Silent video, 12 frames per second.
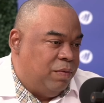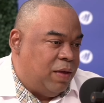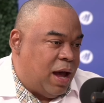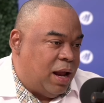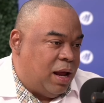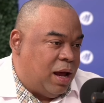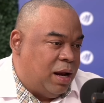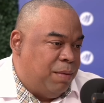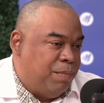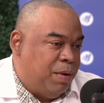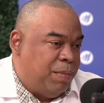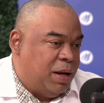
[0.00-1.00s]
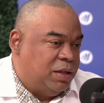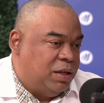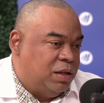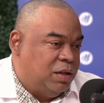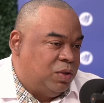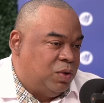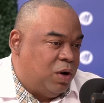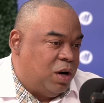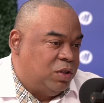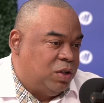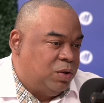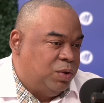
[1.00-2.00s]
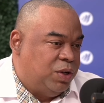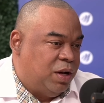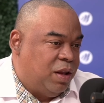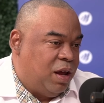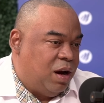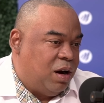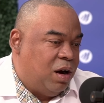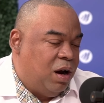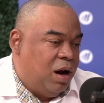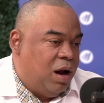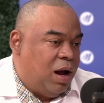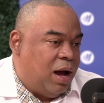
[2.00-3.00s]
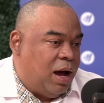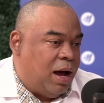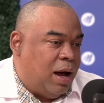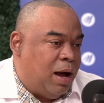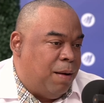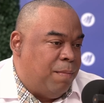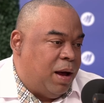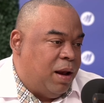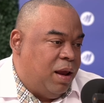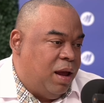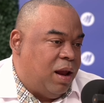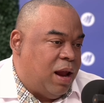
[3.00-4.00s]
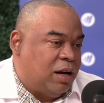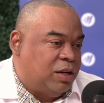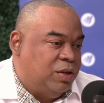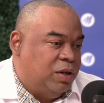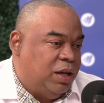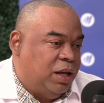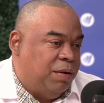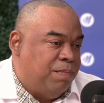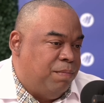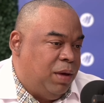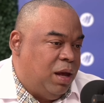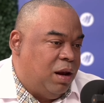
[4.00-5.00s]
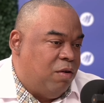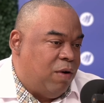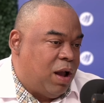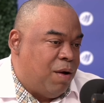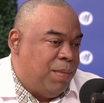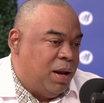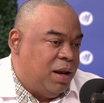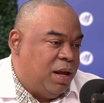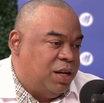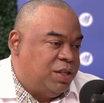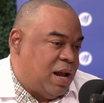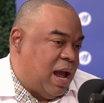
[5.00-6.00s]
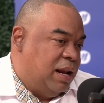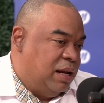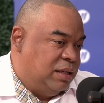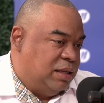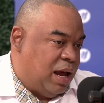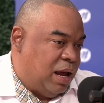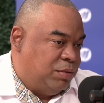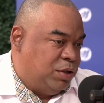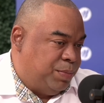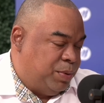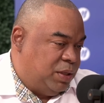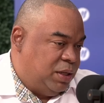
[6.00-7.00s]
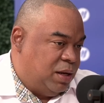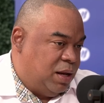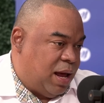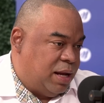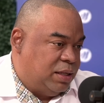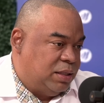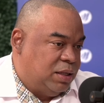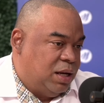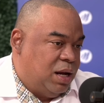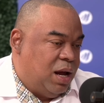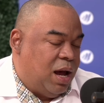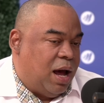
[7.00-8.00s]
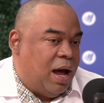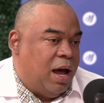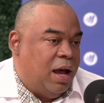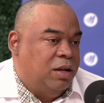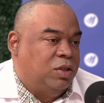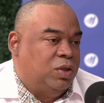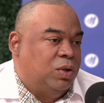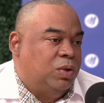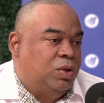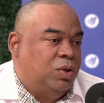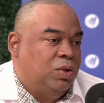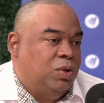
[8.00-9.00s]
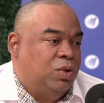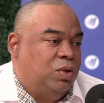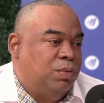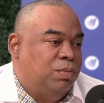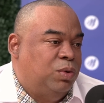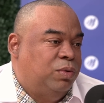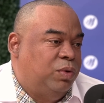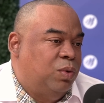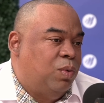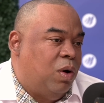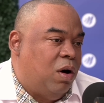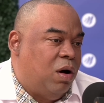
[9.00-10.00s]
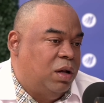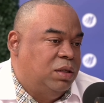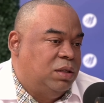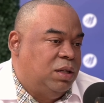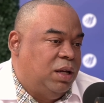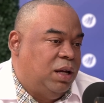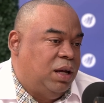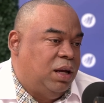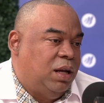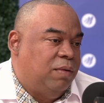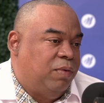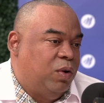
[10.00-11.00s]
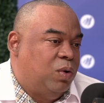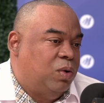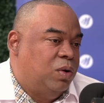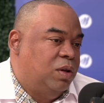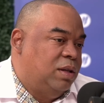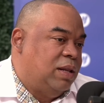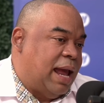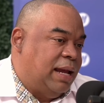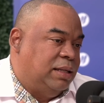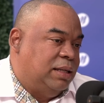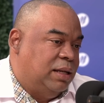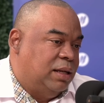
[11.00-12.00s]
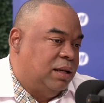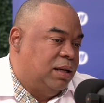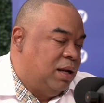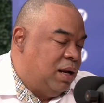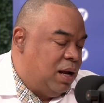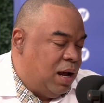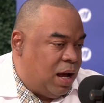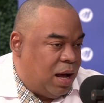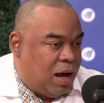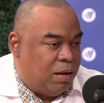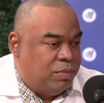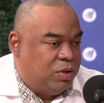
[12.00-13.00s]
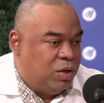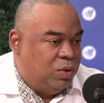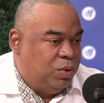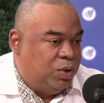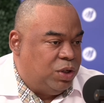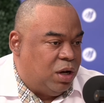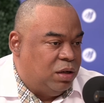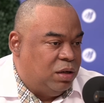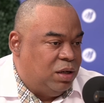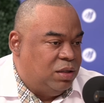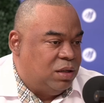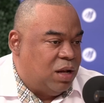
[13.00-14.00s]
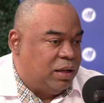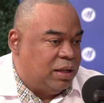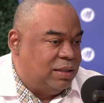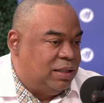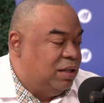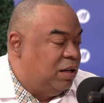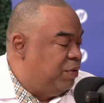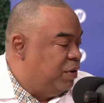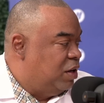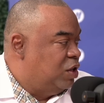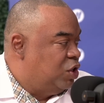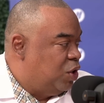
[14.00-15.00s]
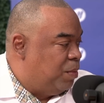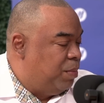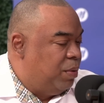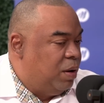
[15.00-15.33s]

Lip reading: that had implemented the solar solution there, and they had actually made the recommendation at the time to put in the lights. And so to move towards the whole lighting solution is not a significant jump.